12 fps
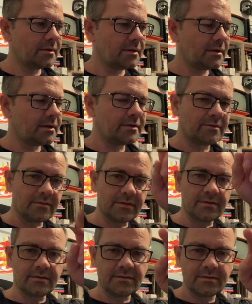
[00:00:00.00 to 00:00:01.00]
and on
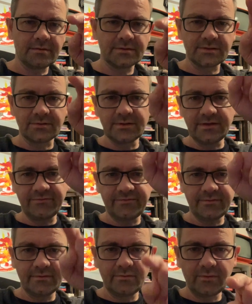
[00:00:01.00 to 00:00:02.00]
the, so if
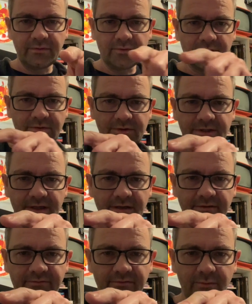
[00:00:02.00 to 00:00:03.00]
we want to check
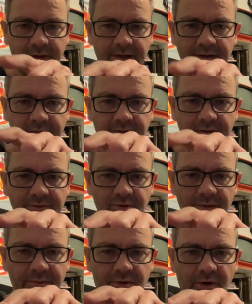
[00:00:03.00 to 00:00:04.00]
if we can
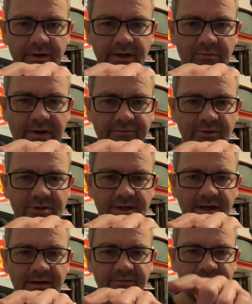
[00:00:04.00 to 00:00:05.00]
drop a rock here, we have to
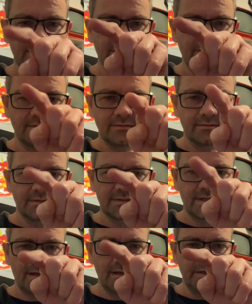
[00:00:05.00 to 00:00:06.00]
check if the
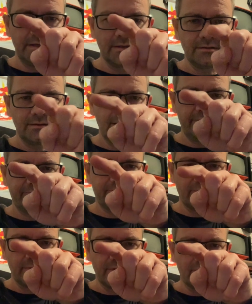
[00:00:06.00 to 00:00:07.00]
tile here left
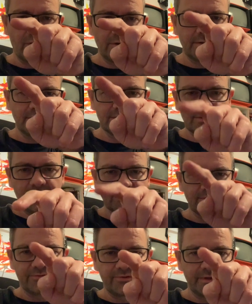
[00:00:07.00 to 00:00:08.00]
from the rock is
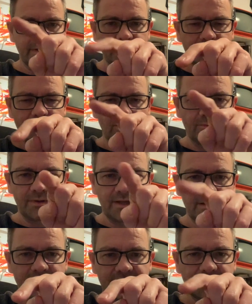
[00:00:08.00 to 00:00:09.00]
also free and no
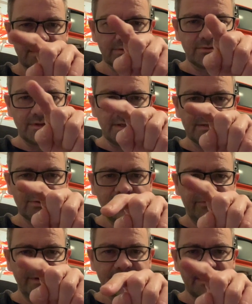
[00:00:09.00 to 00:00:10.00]
player is there. So these two
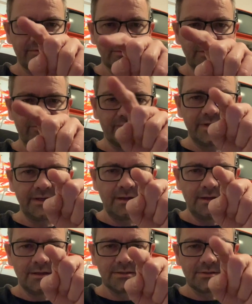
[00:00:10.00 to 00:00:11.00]
fields have to be free
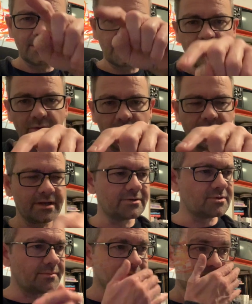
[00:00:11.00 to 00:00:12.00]
so that a rock can
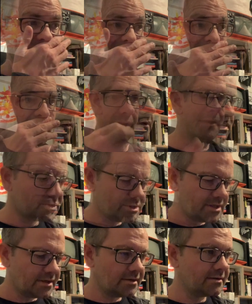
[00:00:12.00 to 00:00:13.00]
drop down. We
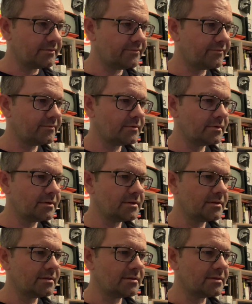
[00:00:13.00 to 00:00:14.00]
check if
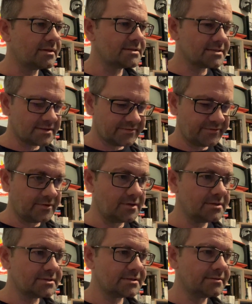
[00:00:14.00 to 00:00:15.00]
this is
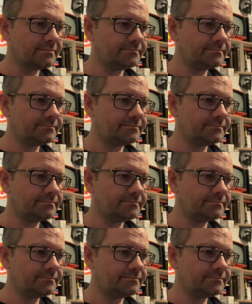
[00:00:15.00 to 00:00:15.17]
false,